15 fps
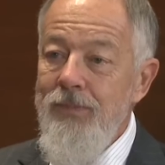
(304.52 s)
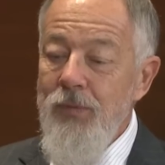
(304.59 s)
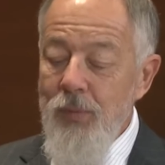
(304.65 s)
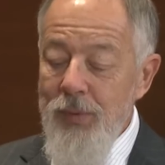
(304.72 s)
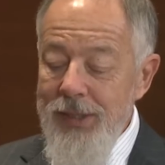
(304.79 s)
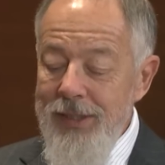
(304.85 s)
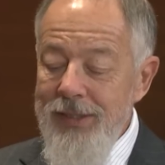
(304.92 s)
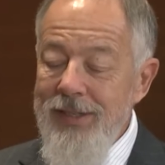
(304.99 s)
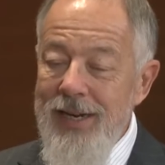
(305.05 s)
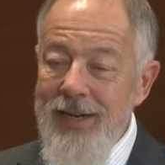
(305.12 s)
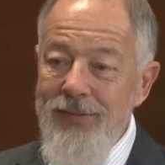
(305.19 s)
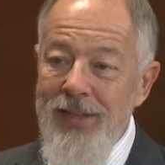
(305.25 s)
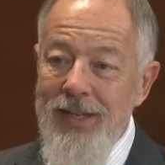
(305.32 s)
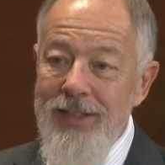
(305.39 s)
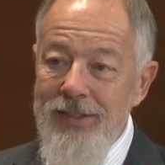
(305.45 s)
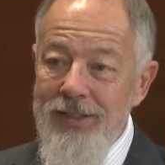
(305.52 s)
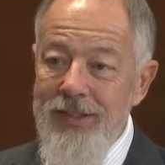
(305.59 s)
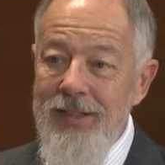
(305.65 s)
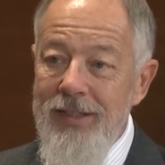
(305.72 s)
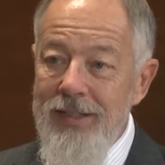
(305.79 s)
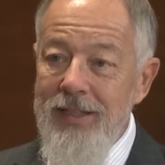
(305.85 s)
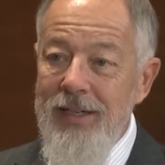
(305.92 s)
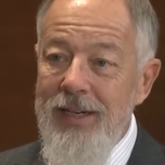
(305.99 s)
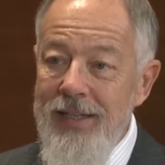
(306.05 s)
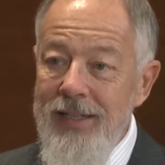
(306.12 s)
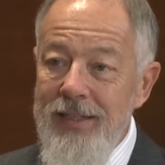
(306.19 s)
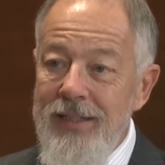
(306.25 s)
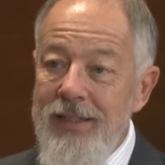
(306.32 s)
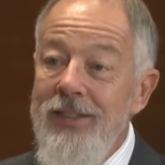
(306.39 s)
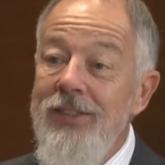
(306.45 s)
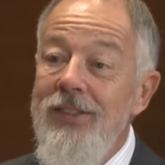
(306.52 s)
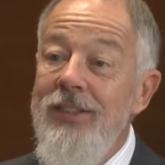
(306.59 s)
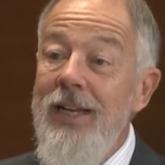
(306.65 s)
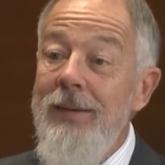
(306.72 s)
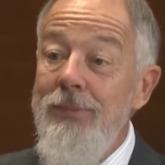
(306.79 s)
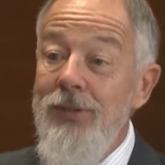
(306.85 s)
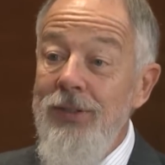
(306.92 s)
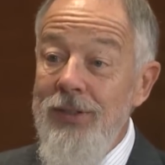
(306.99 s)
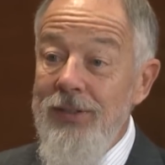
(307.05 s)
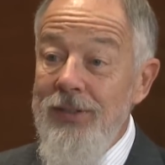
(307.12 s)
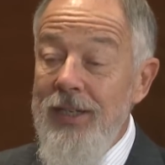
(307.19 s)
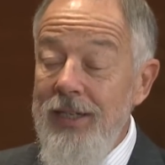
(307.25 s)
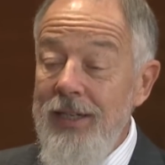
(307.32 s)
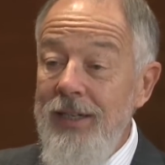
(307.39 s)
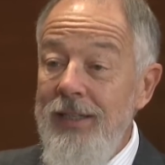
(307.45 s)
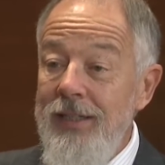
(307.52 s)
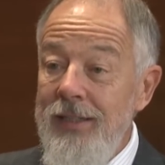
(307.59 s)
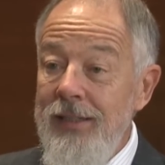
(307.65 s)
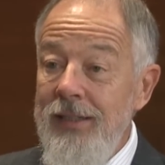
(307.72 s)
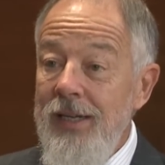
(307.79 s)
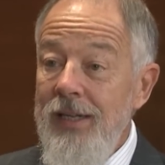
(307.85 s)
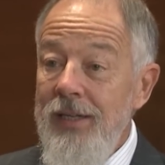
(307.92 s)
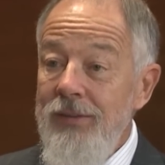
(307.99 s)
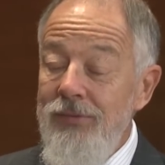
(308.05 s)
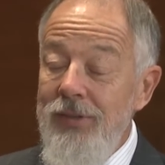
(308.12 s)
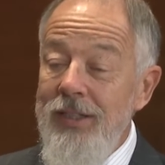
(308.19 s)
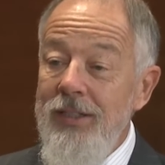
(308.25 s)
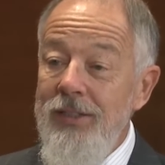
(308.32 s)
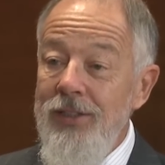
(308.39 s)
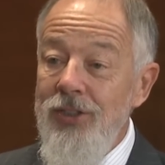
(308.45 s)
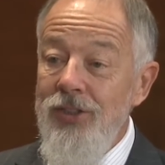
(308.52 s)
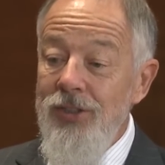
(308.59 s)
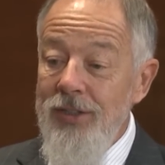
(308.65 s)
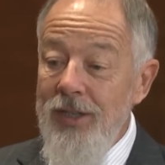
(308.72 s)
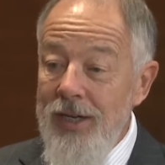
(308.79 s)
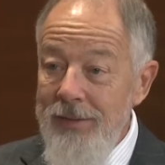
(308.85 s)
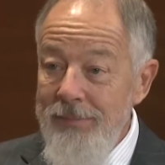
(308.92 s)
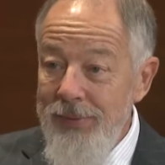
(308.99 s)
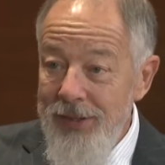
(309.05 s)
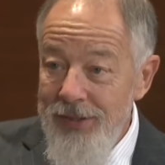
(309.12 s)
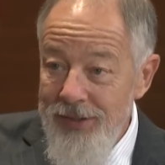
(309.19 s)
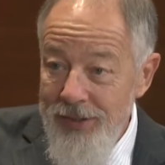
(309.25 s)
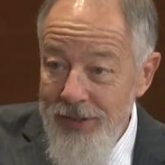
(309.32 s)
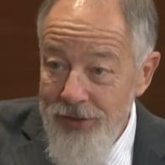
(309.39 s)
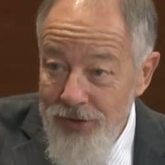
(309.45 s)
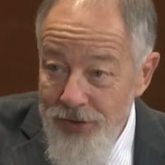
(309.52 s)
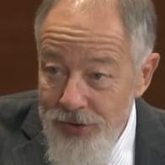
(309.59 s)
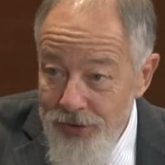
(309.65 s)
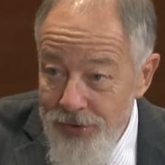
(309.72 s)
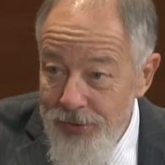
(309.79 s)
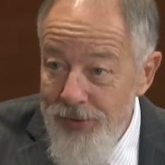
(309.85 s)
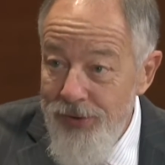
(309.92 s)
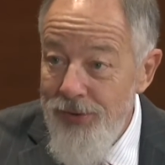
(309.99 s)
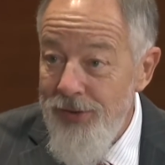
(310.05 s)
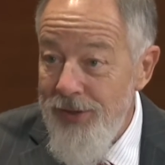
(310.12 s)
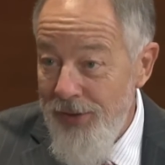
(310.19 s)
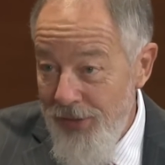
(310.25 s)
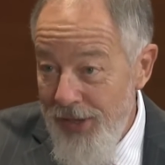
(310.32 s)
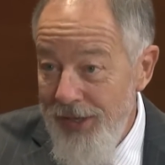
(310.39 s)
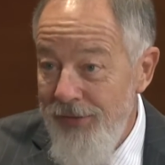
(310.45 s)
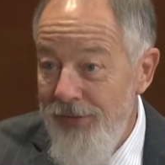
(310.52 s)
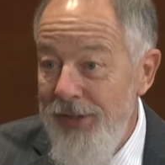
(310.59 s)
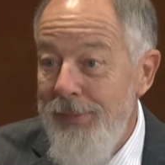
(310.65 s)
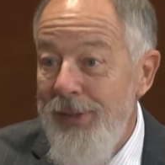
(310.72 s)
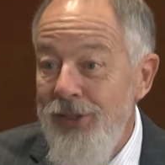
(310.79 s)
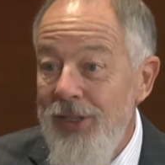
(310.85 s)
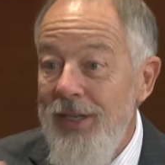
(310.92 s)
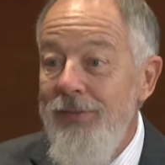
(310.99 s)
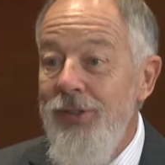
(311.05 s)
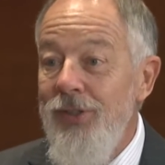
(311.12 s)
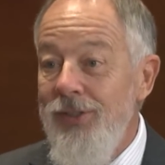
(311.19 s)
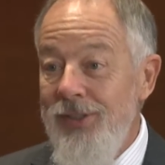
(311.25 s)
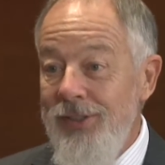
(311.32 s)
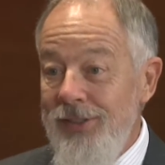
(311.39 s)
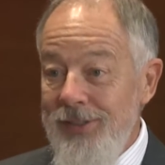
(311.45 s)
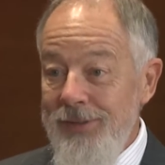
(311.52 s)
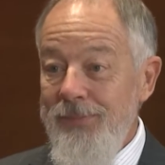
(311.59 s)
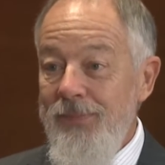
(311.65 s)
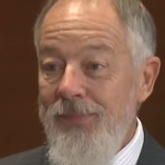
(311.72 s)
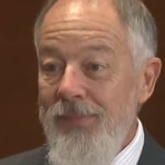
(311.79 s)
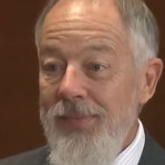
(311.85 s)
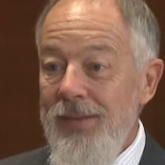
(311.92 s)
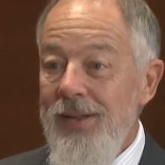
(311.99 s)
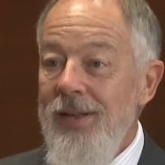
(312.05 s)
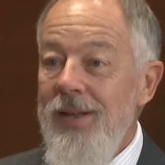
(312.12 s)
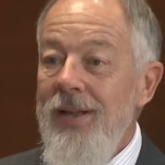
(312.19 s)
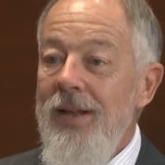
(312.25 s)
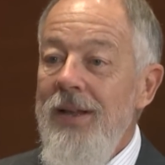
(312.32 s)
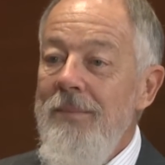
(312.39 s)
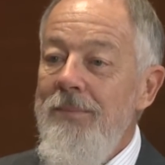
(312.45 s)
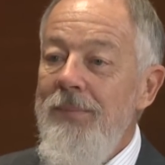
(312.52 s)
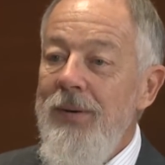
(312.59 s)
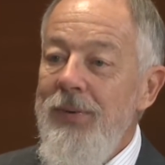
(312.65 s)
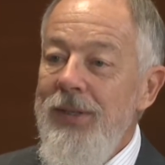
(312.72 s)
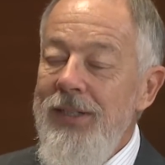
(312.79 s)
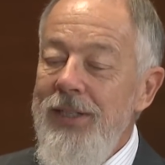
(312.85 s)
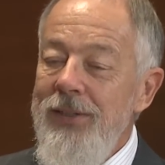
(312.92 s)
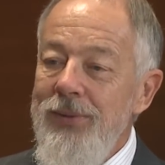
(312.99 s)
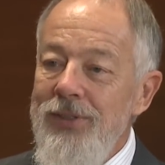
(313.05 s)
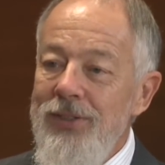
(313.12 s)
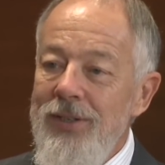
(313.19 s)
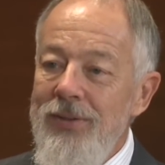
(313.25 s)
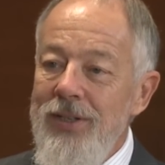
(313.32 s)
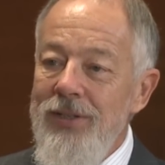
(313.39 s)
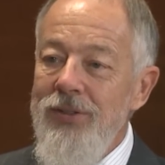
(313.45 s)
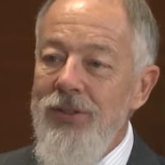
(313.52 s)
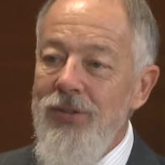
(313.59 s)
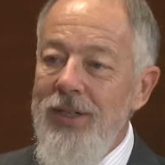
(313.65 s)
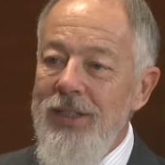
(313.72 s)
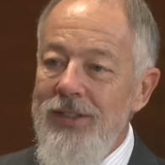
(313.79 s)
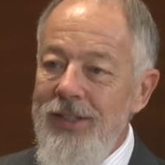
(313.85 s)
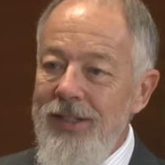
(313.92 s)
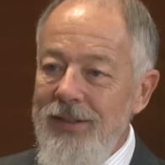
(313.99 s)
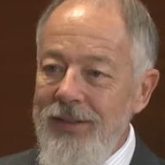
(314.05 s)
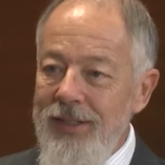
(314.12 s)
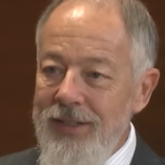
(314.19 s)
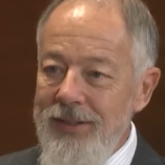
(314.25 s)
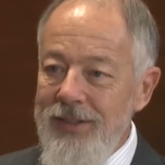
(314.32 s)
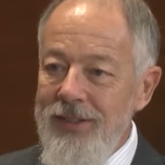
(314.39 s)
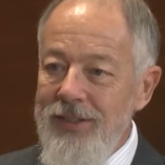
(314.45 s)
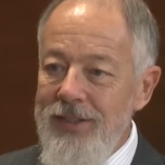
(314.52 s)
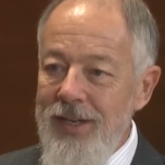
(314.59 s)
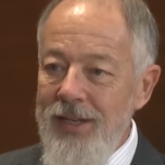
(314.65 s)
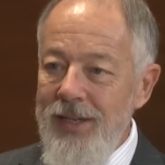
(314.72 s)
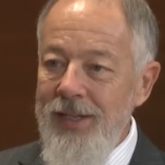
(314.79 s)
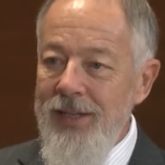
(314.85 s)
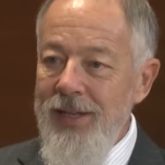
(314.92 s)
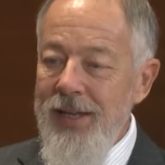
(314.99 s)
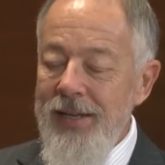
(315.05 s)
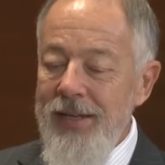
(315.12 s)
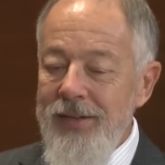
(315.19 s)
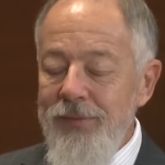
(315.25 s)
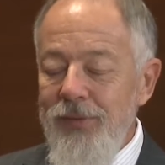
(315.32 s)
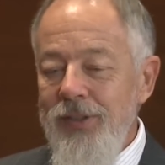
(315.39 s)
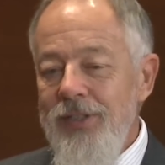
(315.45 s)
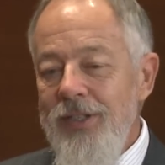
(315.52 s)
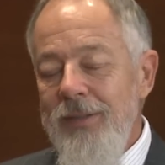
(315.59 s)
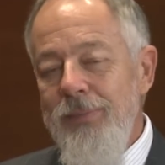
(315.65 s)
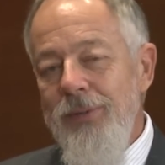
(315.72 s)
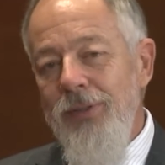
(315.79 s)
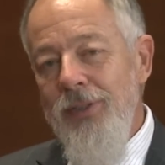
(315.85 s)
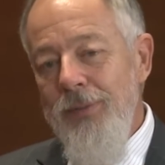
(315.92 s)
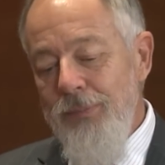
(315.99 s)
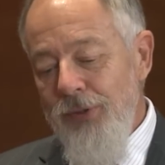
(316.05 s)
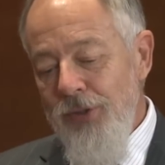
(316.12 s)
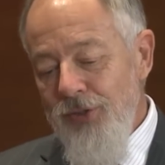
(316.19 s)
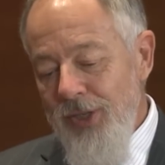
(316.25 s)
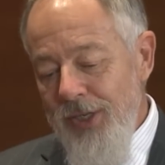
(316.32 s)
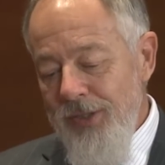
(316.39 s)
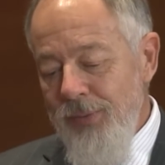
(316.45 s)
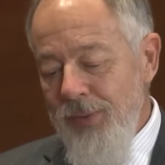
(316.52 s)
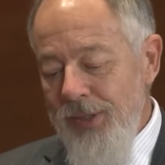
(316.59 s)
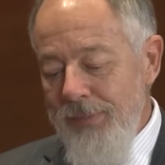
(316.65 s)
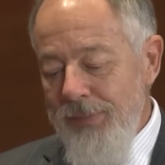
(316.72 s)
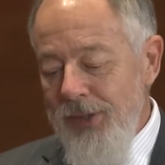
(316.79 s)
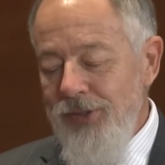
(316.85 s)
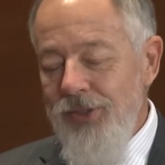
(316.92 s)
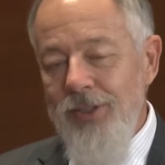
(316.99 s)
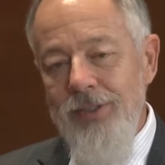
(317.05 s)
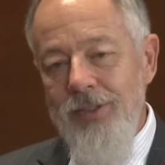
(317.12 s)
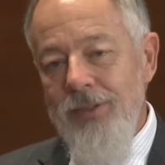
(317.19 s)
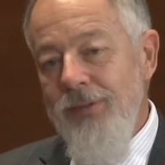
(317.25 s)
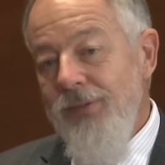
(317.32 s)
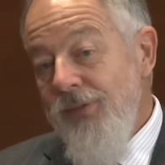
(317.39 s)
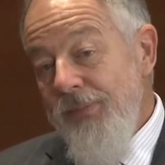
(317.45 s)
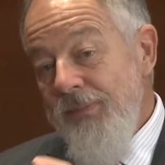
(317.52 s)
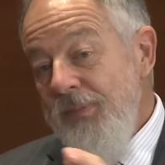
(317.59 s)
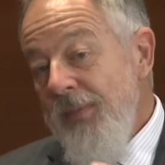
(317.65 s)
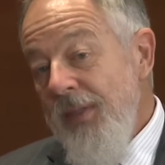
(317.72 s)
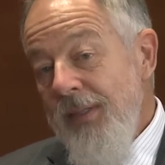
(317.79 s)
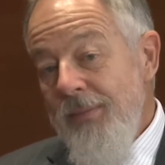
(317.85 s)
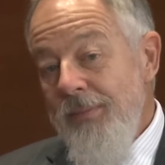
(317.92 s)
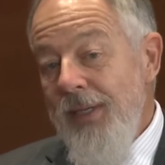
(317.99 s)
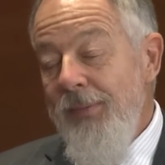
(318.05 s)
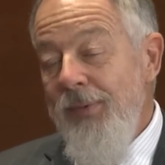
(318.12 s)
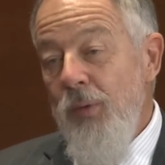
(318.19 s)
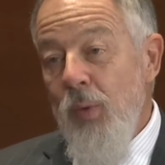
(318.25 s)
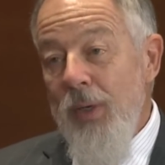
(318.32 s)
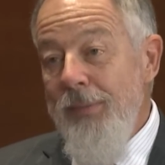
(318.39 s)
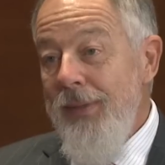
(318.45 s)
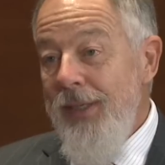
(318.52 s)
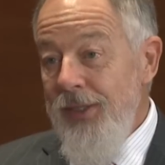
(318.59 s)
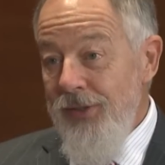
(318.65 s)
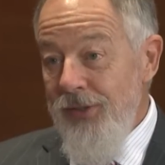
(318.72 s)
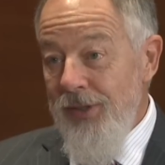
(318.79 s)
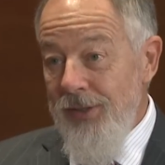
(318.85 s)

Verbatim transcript: we need to have that uh, clear acceptance, that clear recognition. I'm passing it to you and you say, thank you very much, I've got it. But we need also those criteria that say, for example, on a project with a budget of maybe $1 million,